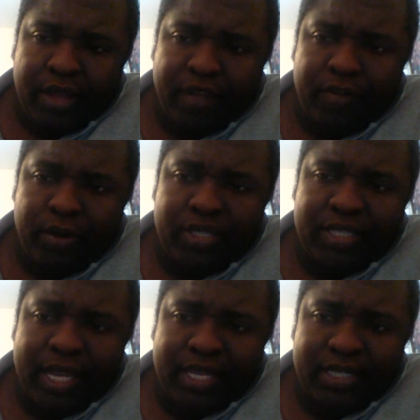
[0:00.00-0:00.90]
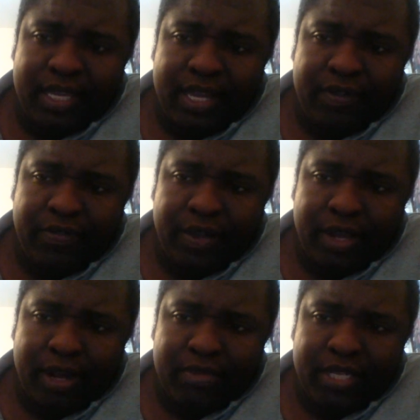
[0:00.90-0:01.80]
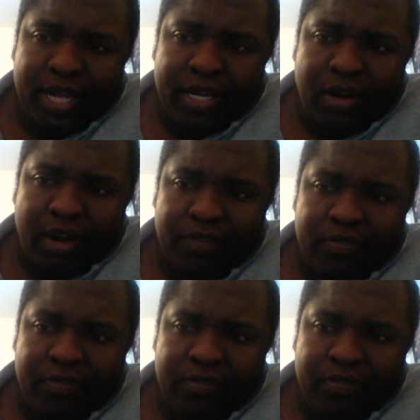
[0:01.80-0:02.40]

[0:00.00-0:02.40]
Everyone stay safe, and I'm signing off.